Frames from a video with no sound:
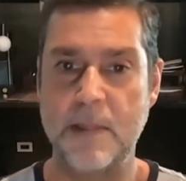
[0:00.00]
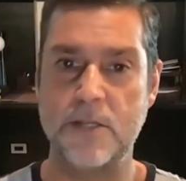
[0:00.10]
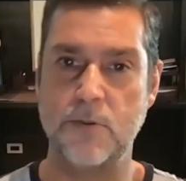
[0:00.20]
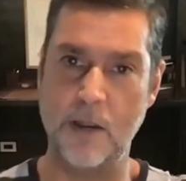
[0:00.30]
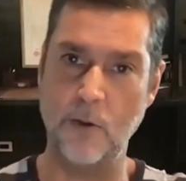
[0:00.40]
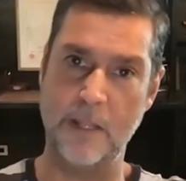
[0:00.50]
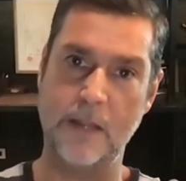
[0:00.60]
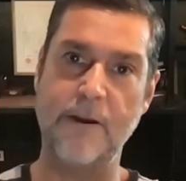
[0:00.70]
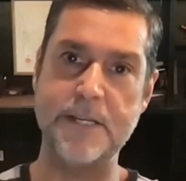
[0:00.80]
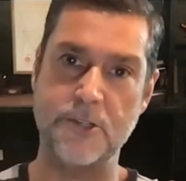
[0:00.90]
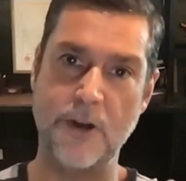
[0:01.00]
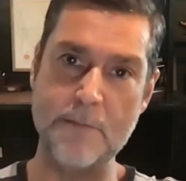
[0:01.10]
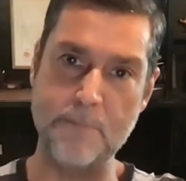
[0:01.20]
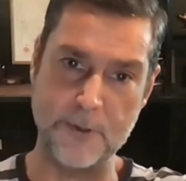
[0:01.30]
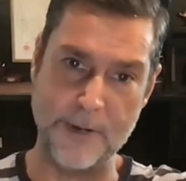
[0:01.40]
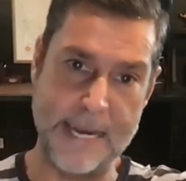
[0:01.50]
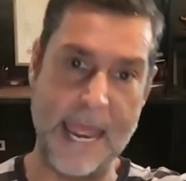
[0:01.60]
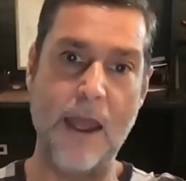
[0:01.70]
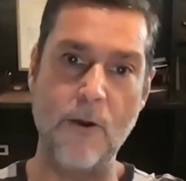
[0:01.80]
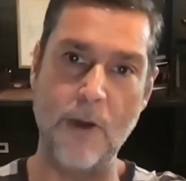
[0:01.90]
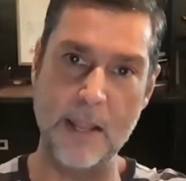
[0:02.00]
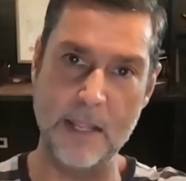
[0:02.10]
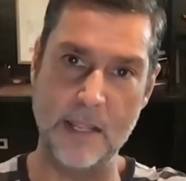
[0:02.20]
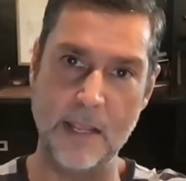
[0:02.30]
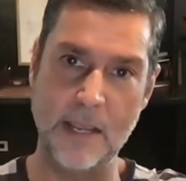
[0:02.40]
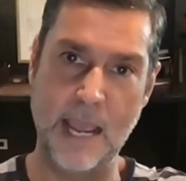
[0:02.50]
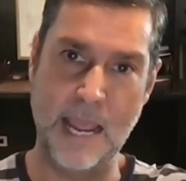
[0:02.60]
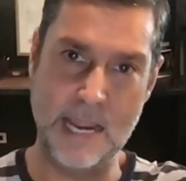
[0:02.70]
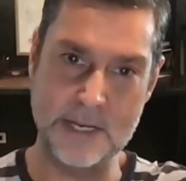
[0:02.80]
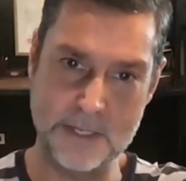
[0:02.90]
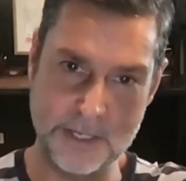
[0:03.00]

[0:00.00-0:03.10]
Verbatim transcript: That's why I call it the greatest trade between now and and